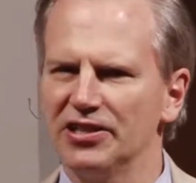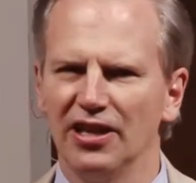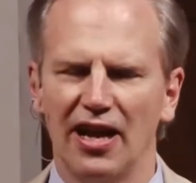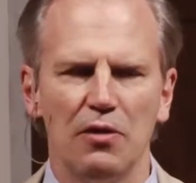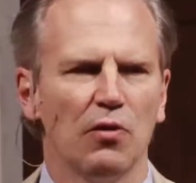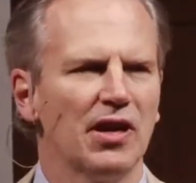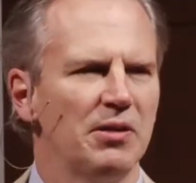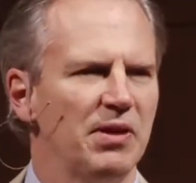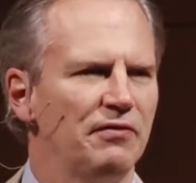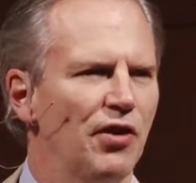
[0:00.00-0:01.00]
Tonight, we're going
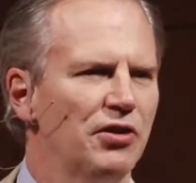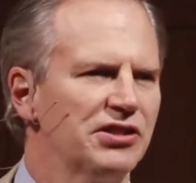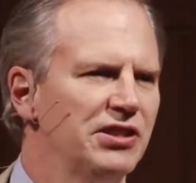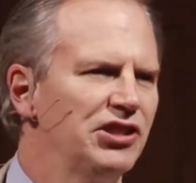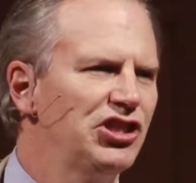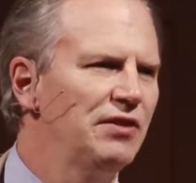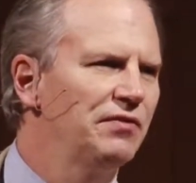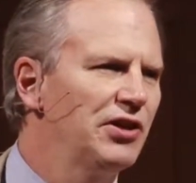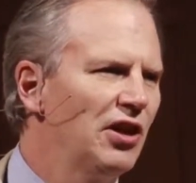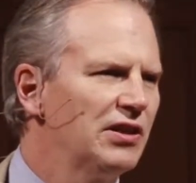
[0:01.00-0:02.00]
to be focusing
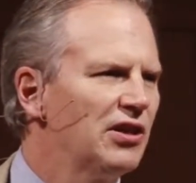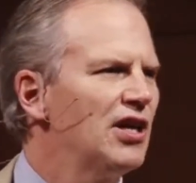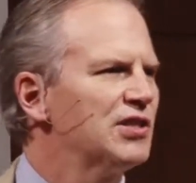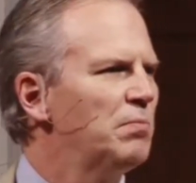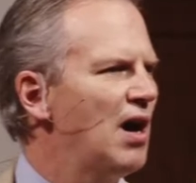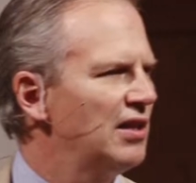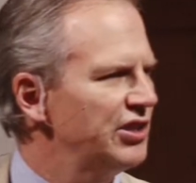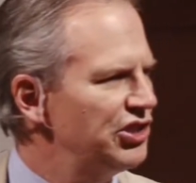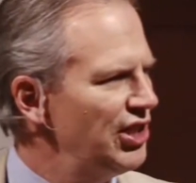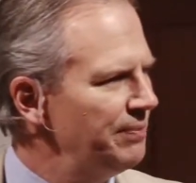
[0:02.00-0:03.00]
chiefly on
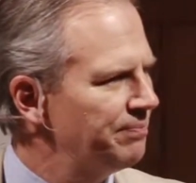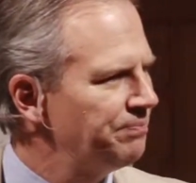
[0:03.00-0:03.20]
cosmology